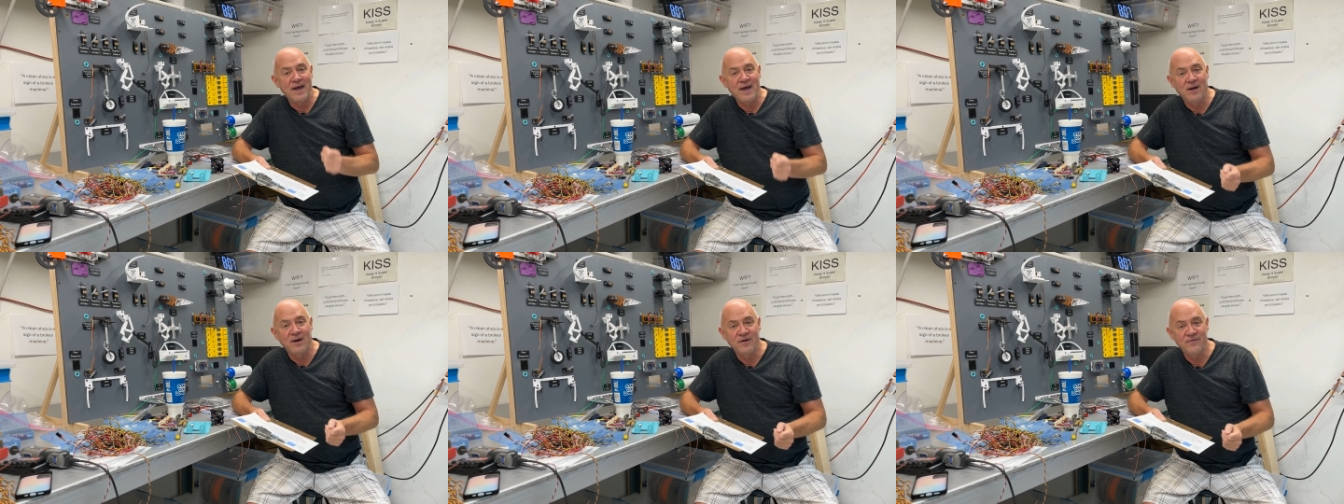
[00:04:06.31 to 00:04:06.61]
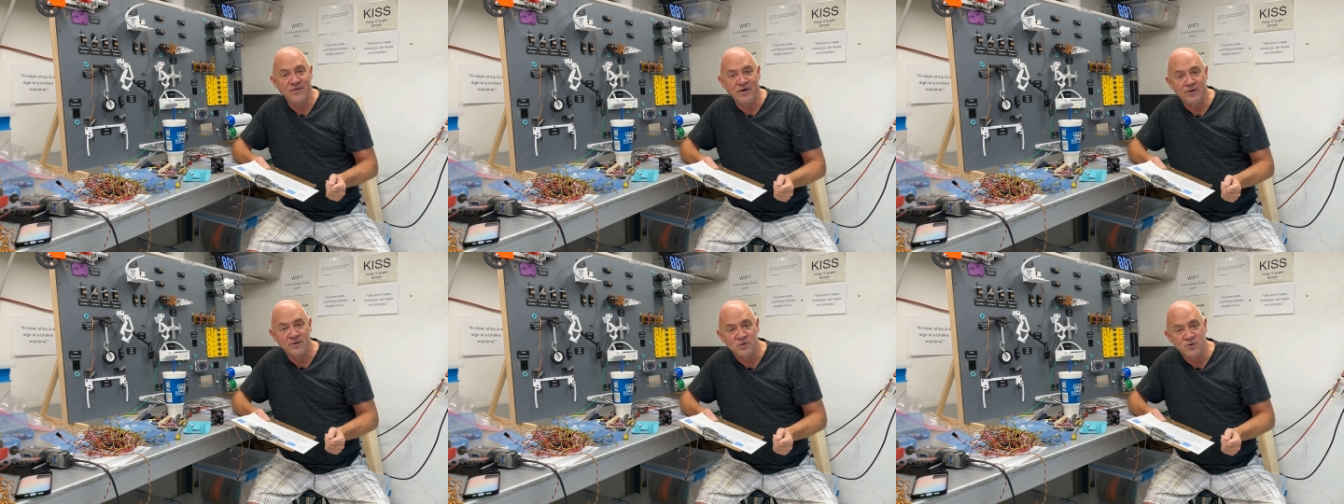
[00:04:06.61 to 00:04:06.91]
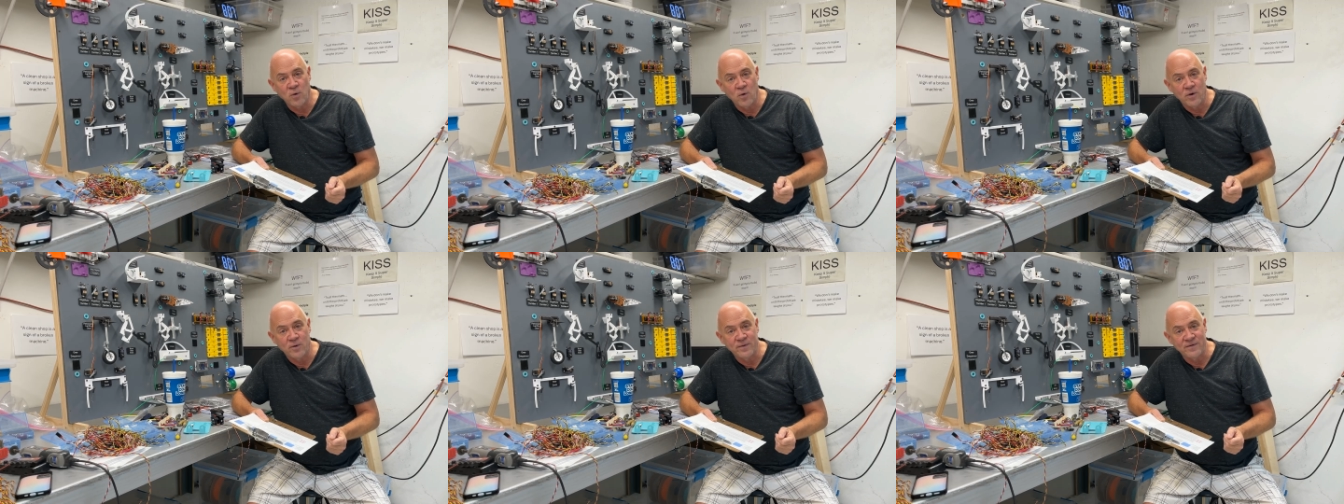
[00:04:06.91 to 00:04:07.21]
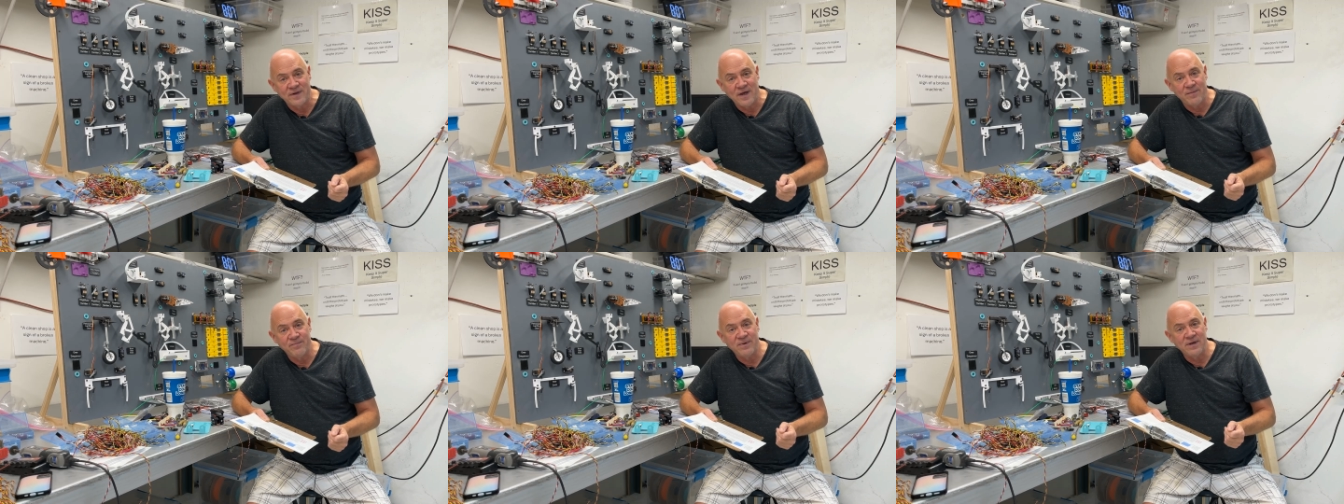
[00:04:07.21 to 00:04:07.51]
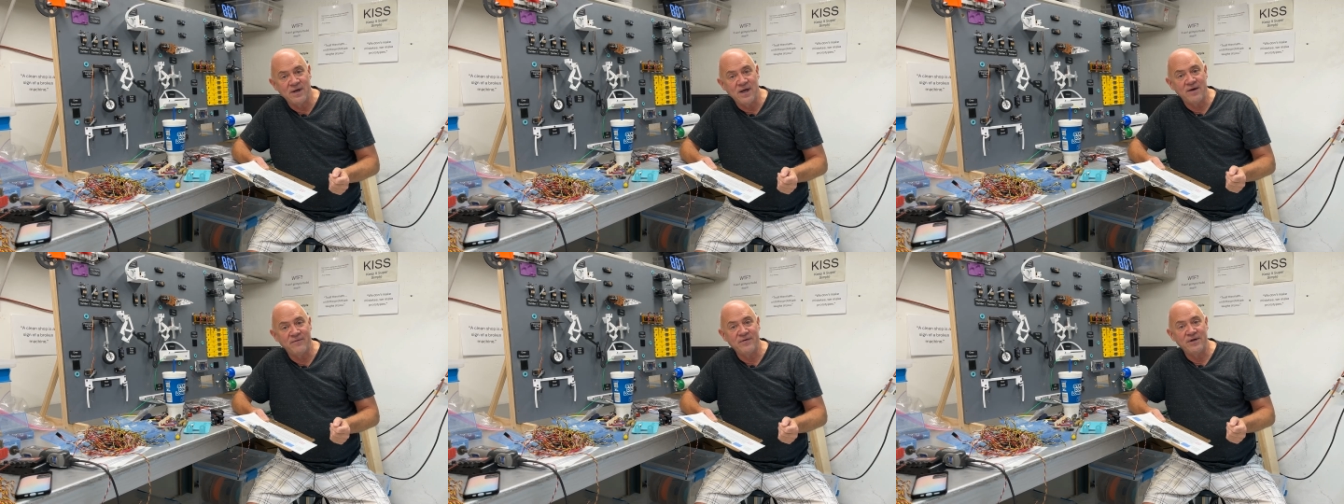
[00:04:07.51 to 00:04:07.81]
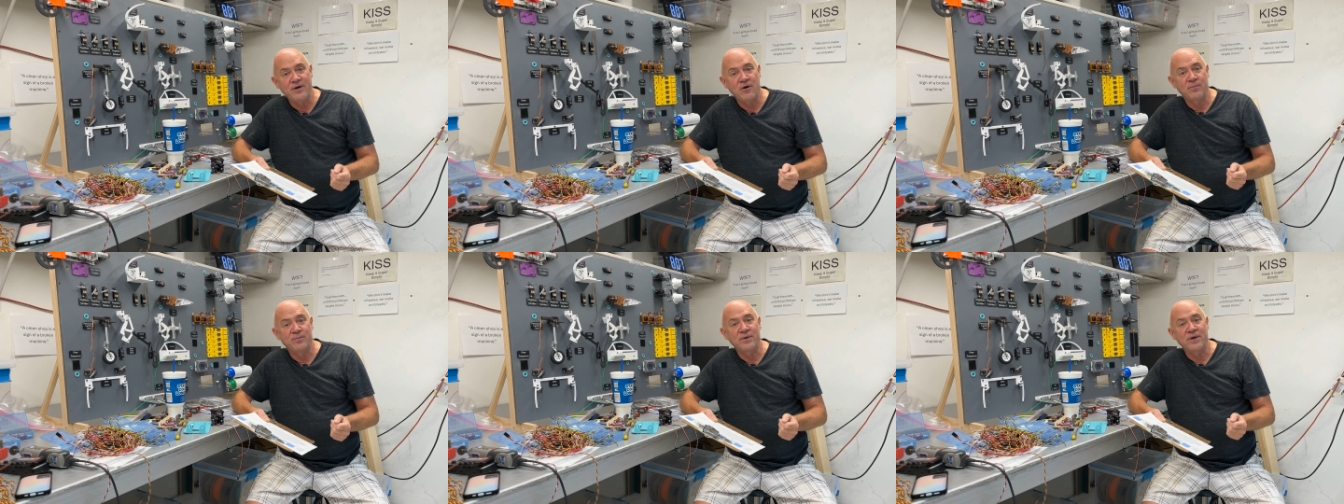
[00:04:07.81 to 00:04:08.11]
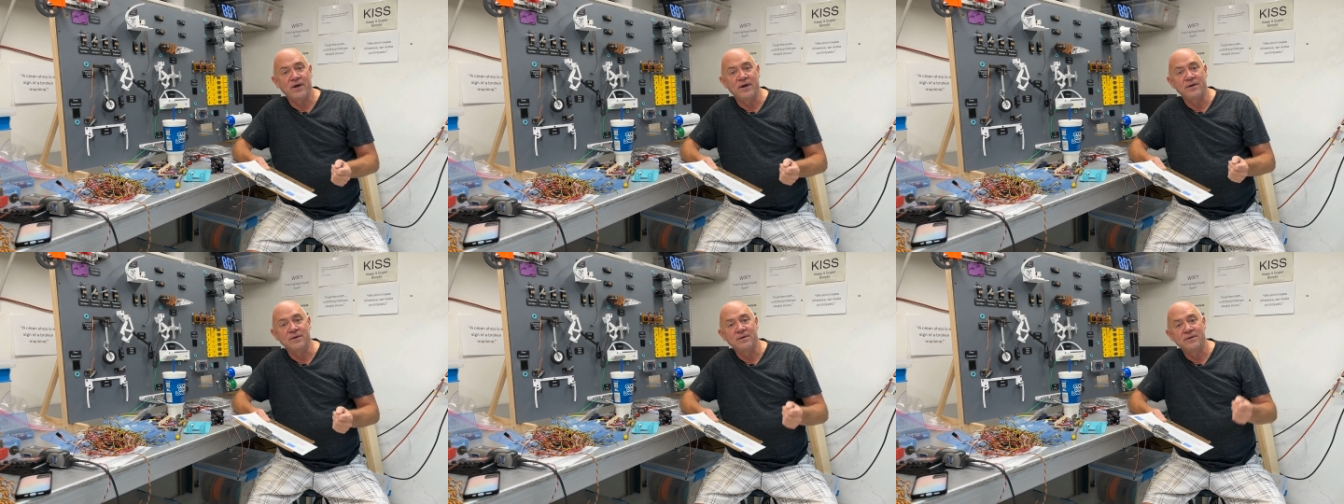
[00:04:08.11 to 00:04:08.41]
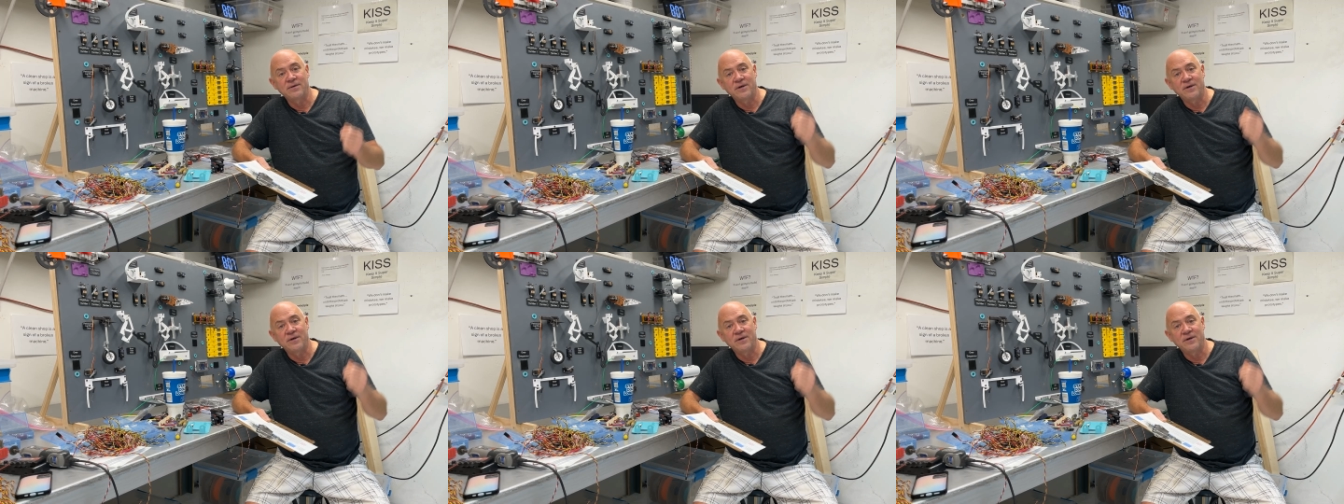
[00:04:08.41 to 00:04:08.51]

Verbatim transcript: elevator torque with that big, heavy airplane.